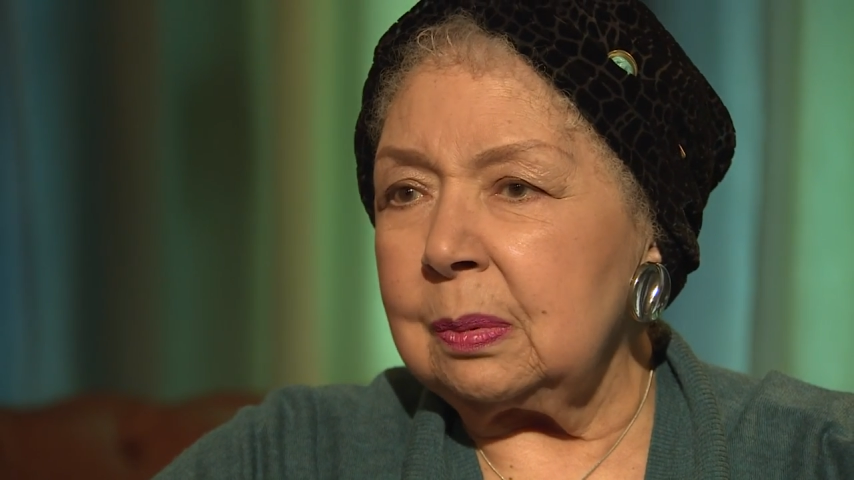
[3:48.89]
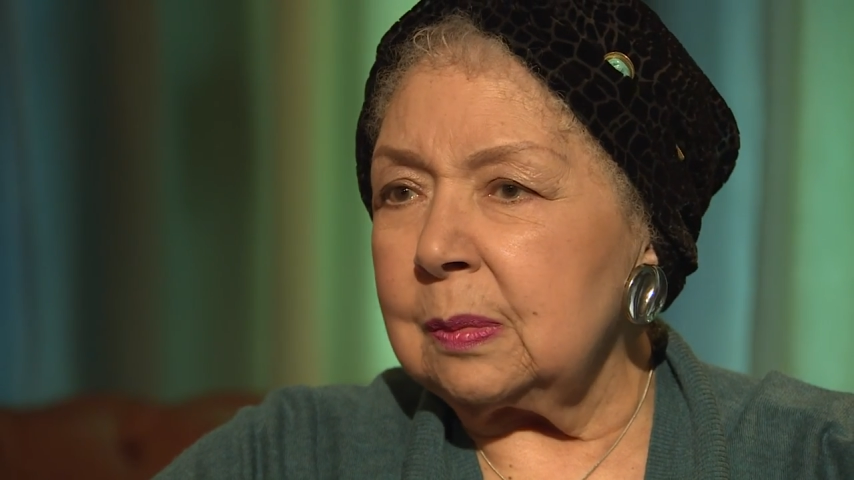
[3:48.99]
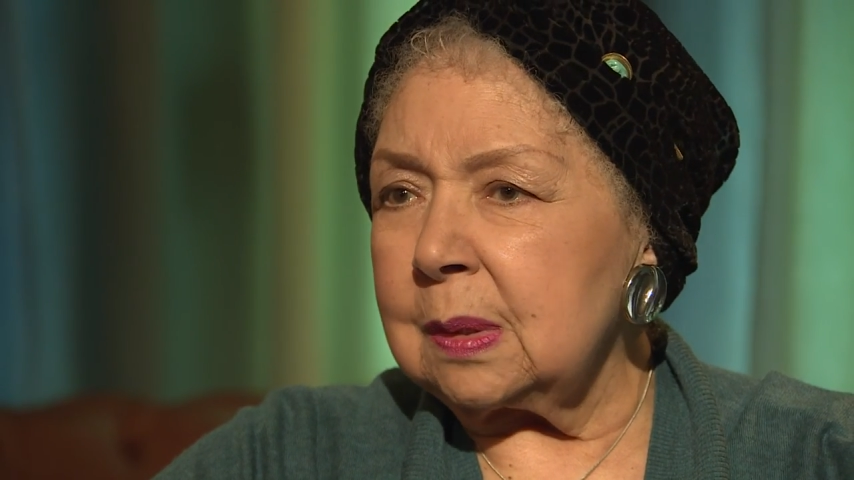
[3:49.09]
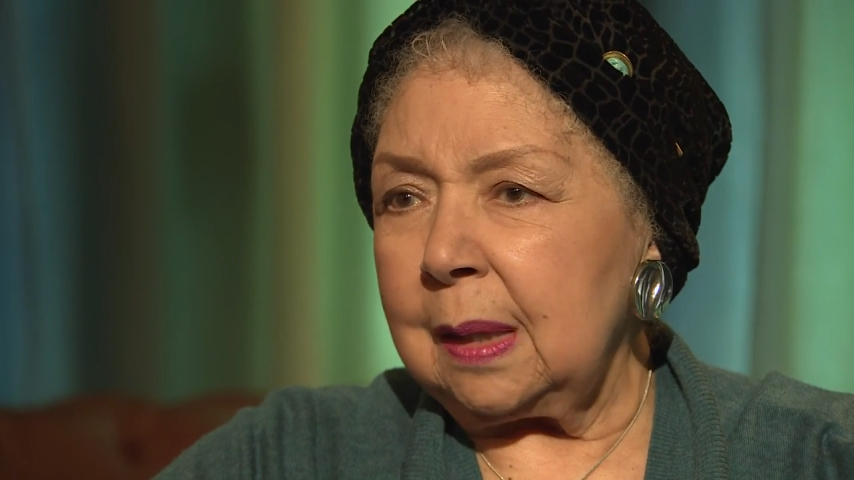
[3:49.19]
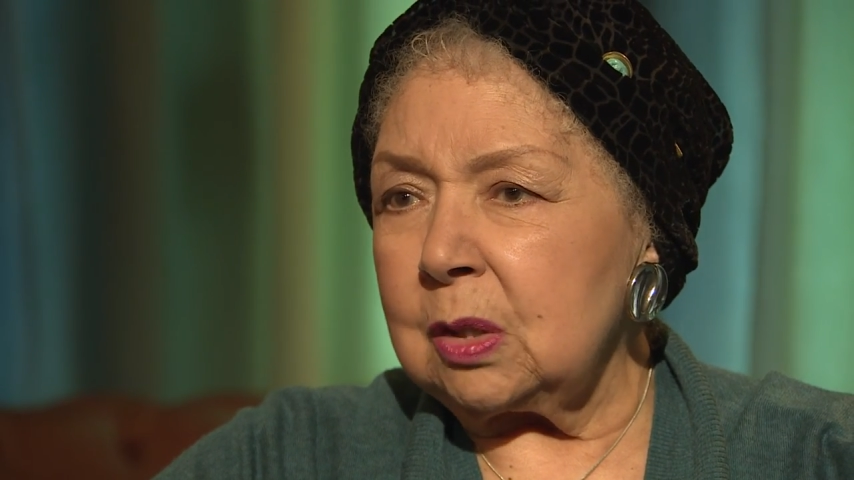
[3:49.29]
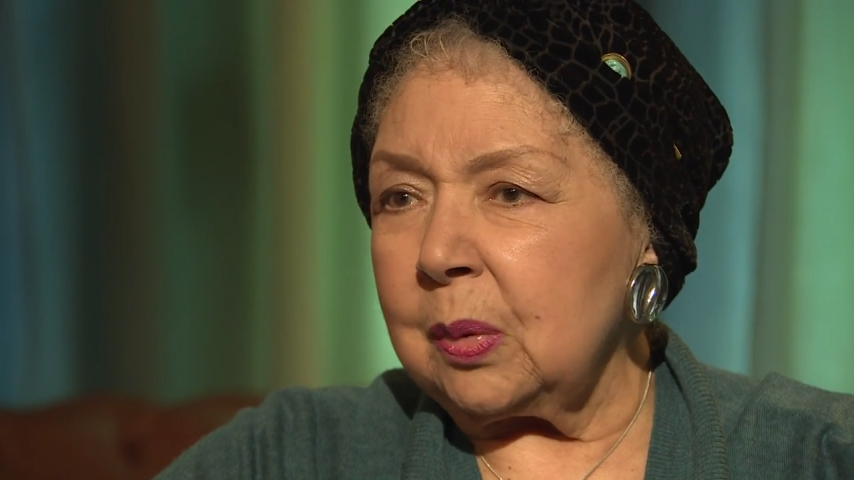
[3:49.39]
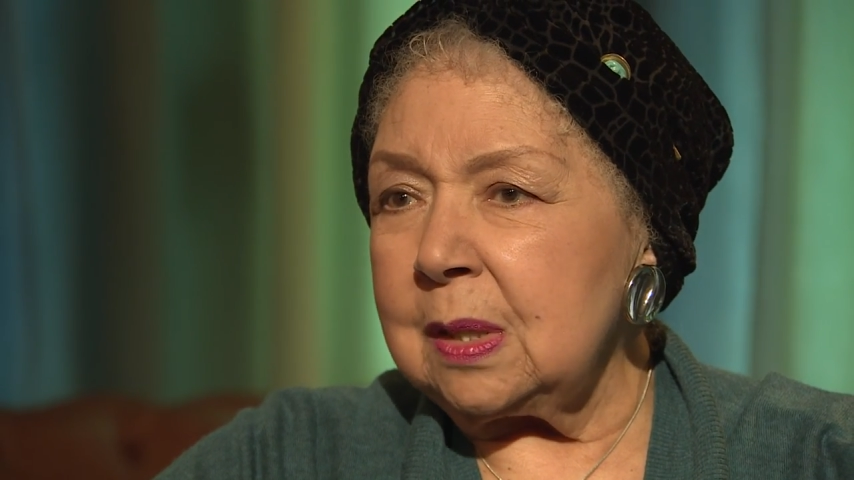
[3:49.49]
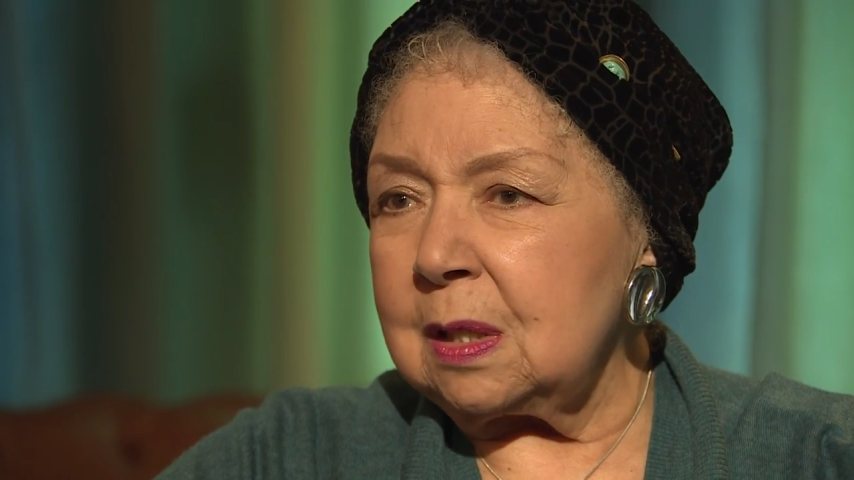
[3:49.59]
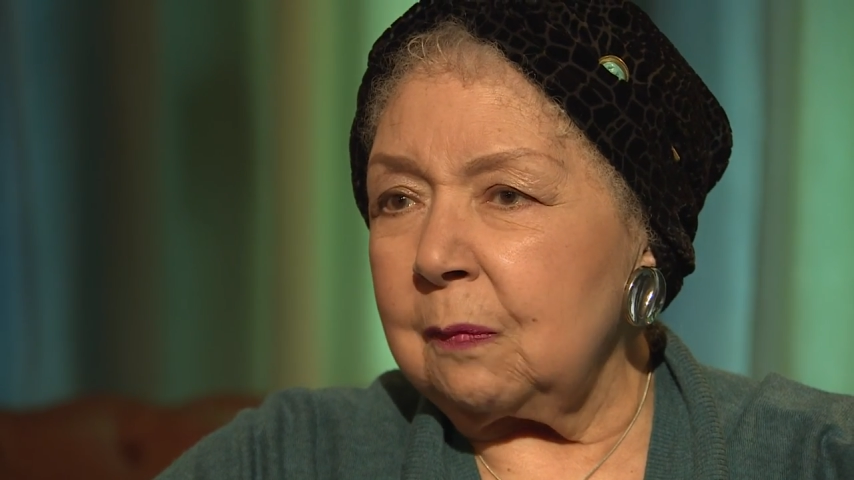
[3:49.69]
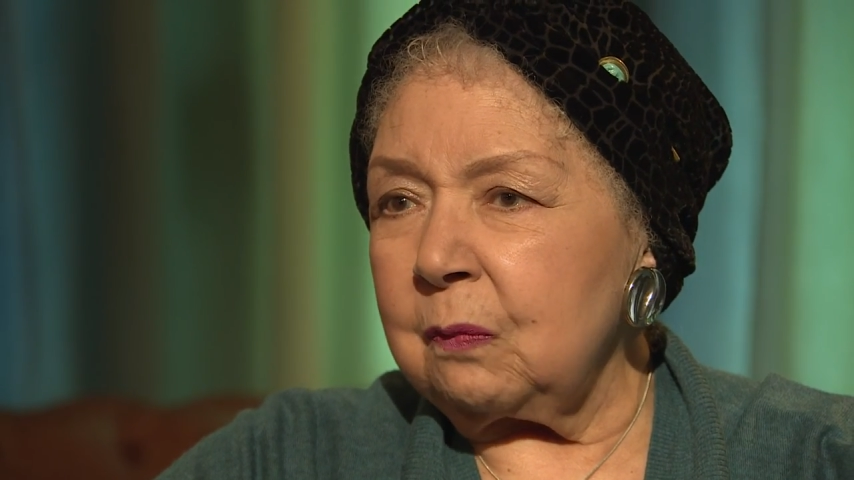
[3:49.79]
say,
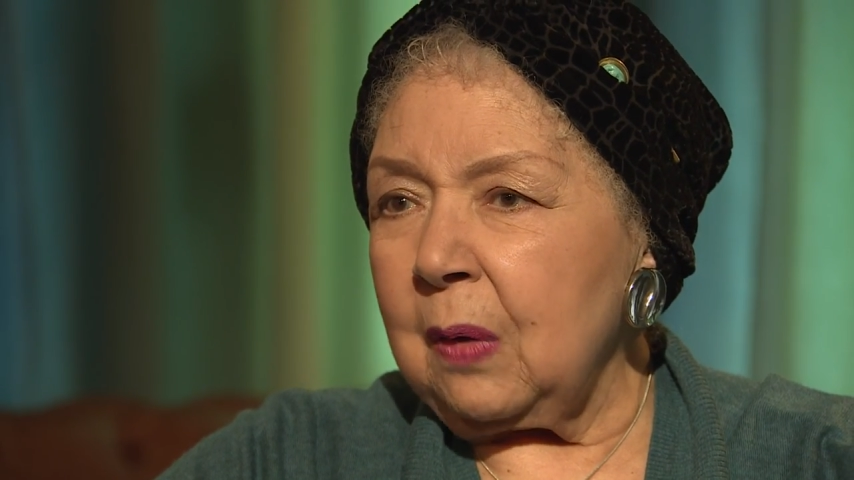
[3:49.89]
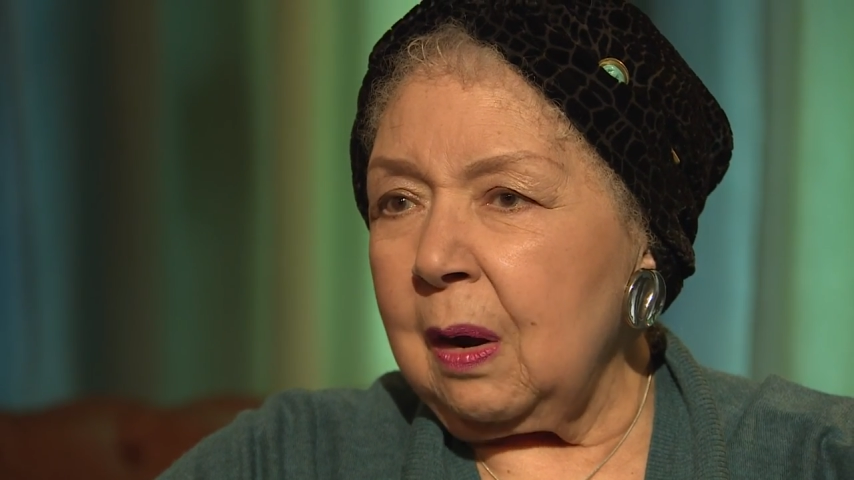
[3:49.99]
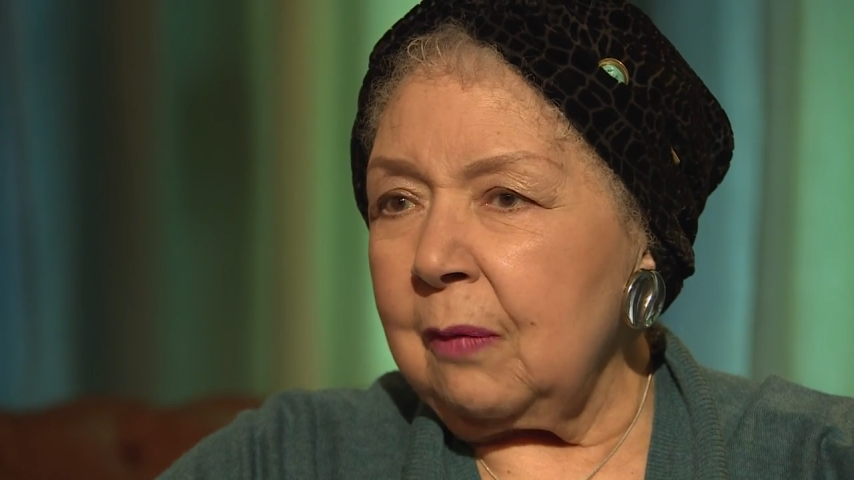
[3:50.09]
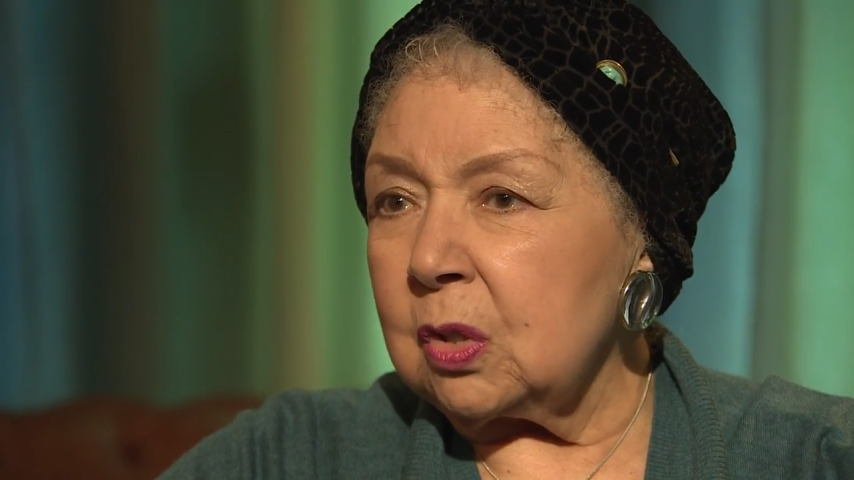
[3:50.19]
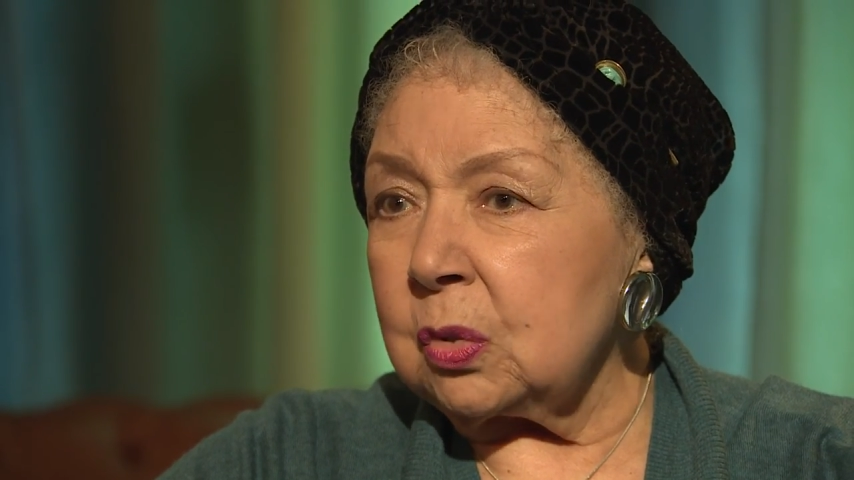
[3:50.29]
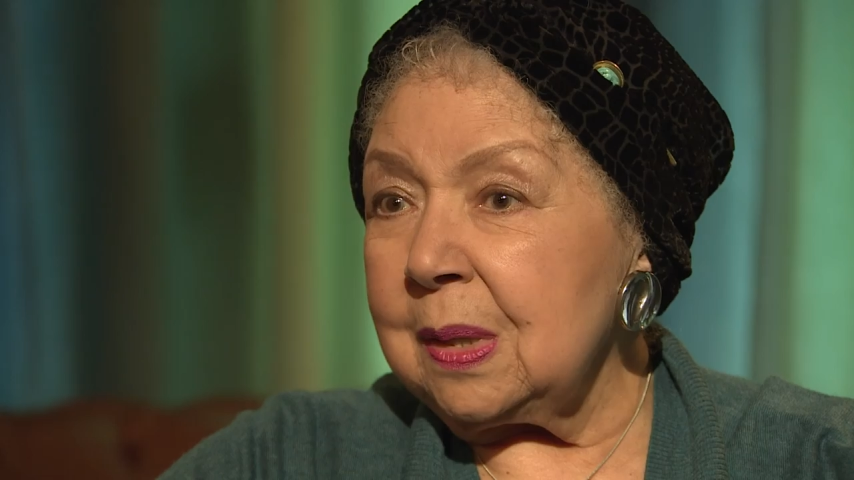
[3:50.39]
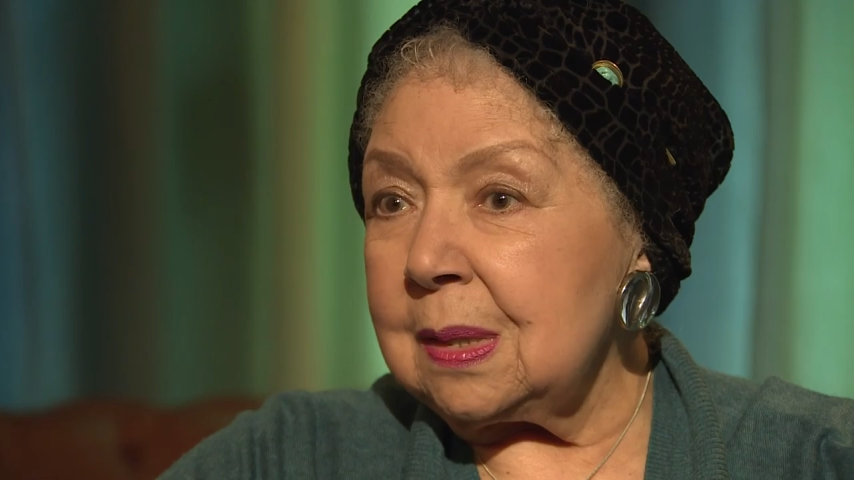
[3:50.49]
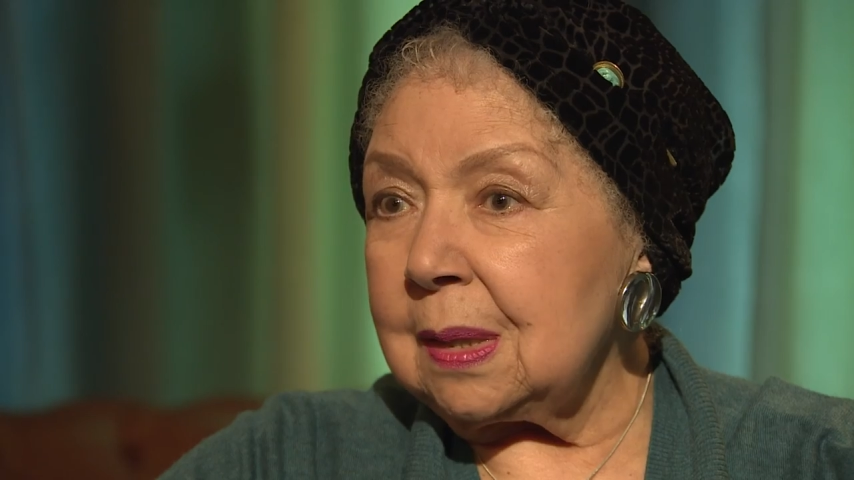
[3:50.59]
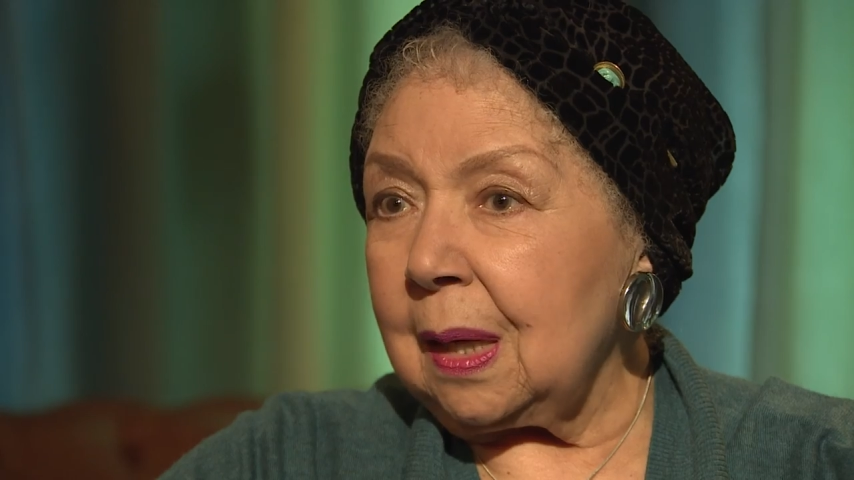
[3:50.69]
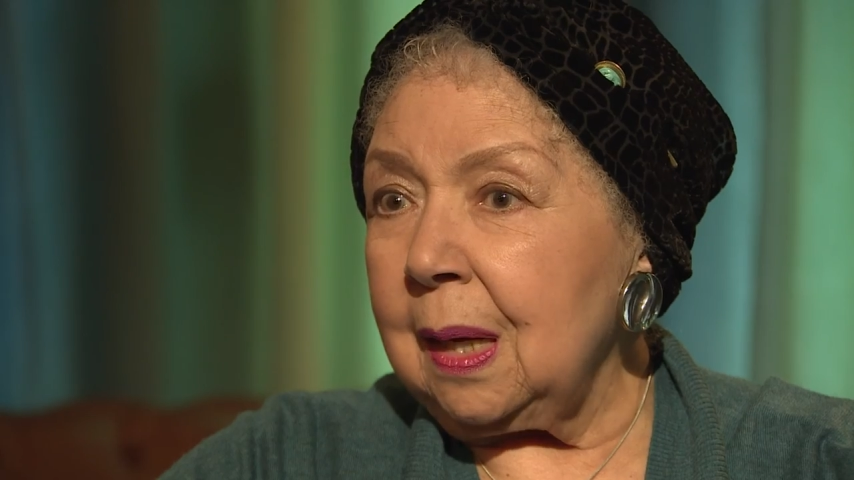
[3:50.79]
25 or
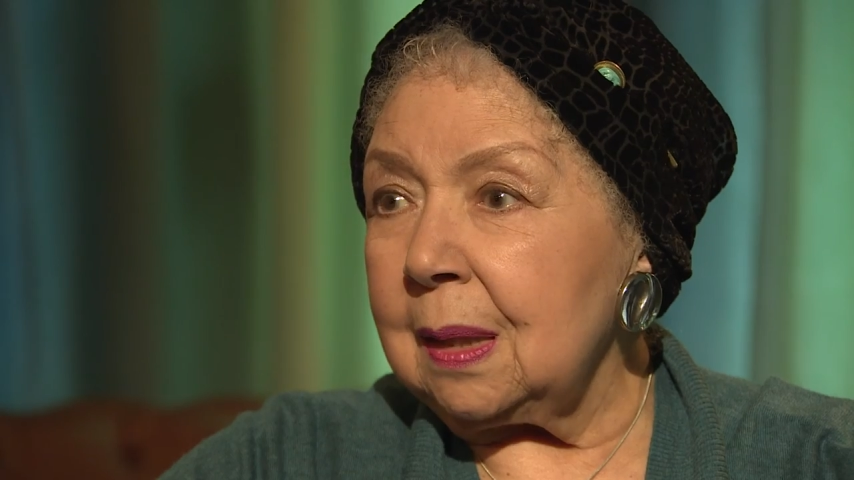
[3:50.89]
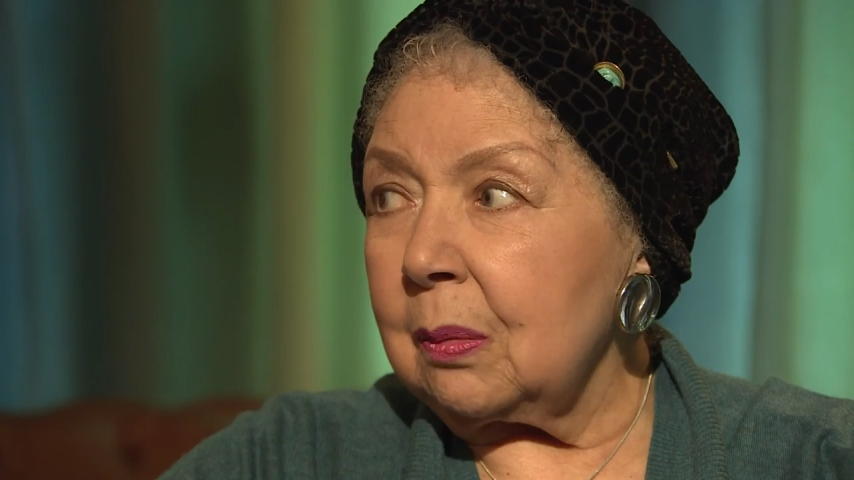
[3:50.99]
28,